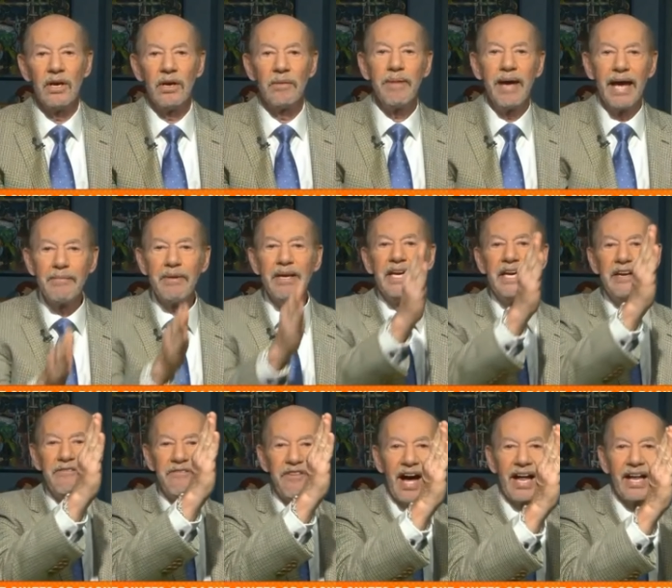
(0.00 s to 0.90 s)
Maybe
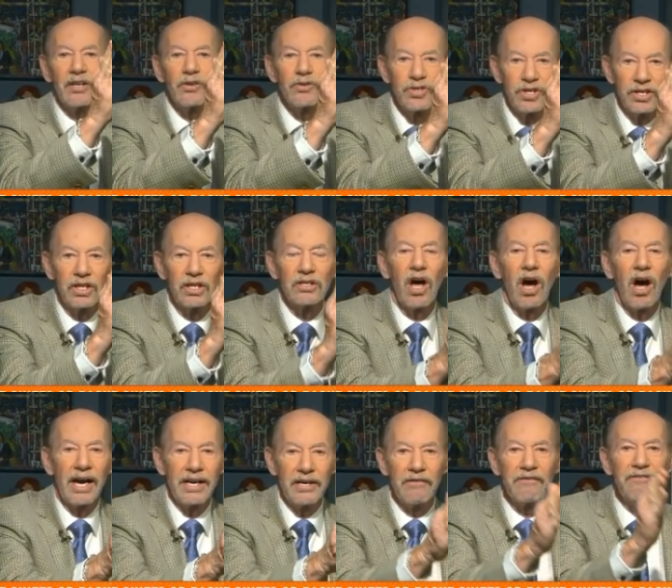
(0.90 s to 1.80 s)
he follows in the
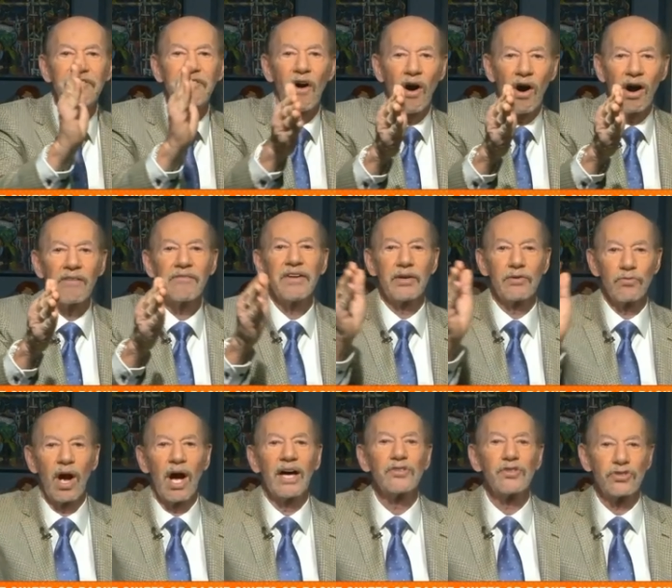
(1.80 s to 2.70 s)
line of Favre and
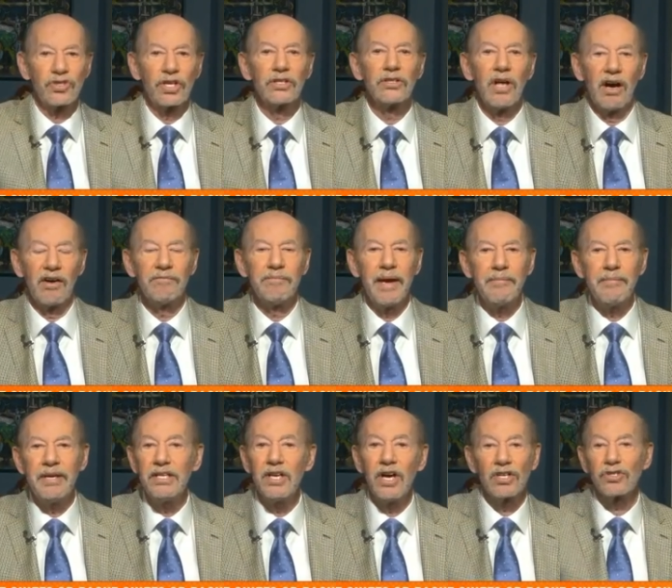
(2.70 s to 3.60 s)
Rodgers and Love.
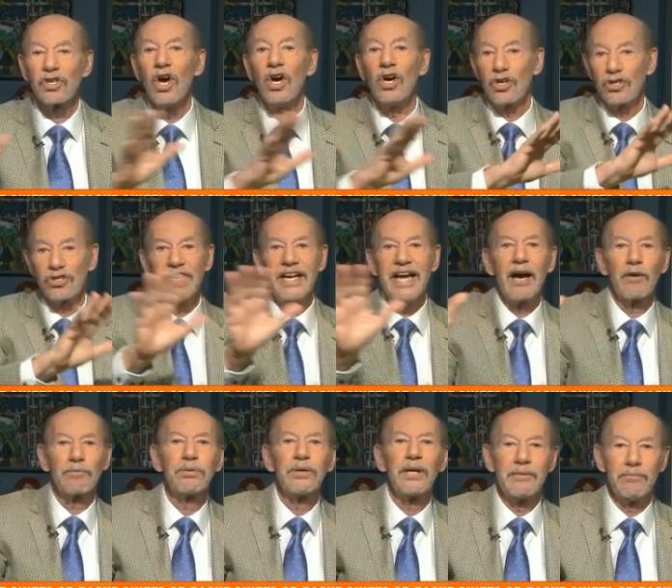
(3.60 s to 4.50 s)
Maybe he does, because he
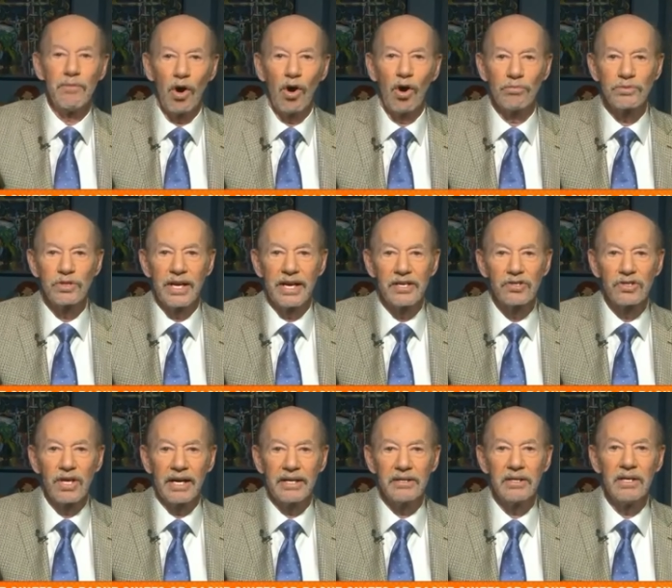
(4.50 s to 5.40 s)
outplayed Mahomes
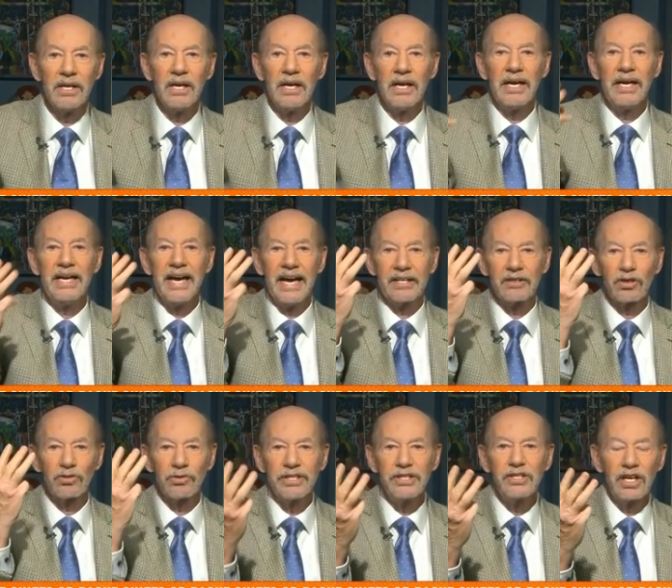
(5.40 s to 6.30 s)
last night. He had
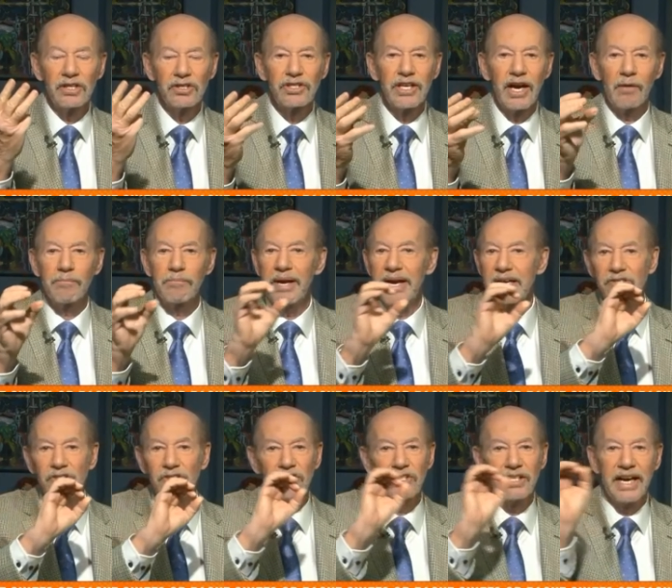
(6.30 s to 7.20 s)
three touchdown
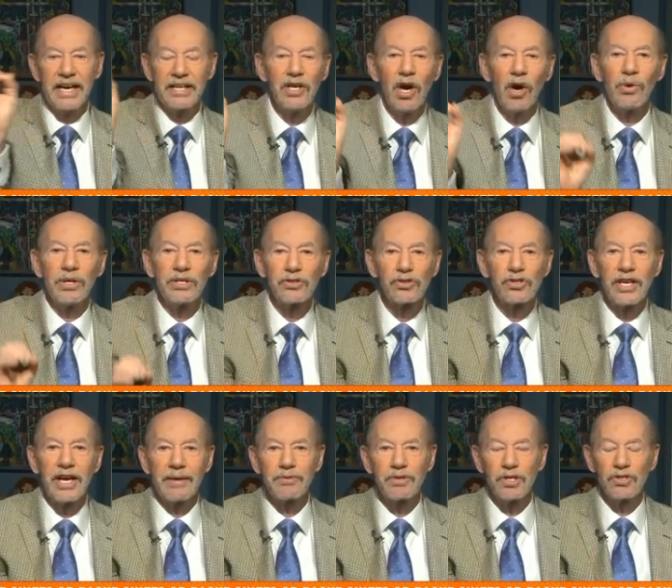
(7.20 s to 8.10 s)
passes, he had no
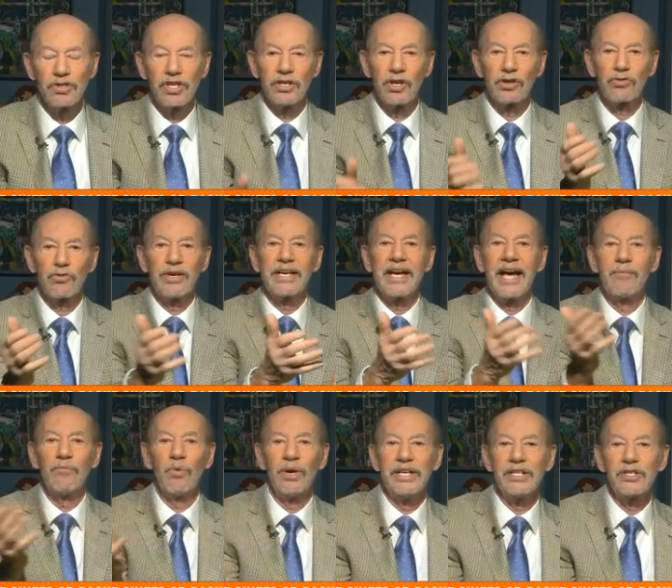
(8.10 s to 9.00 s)
interceptions. In the three
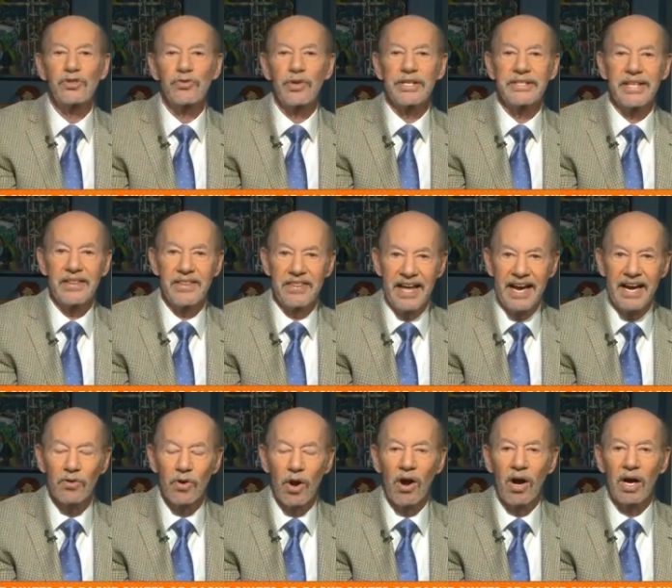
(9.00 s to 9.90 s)
game winning streak that
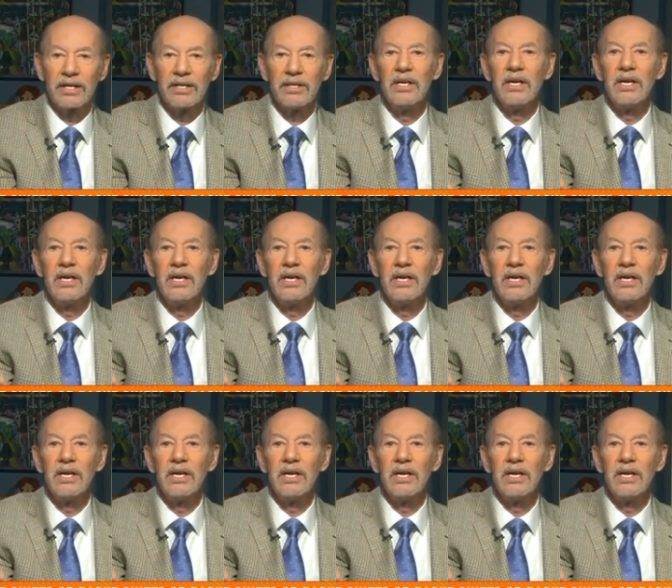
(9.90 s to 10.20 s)
they're on,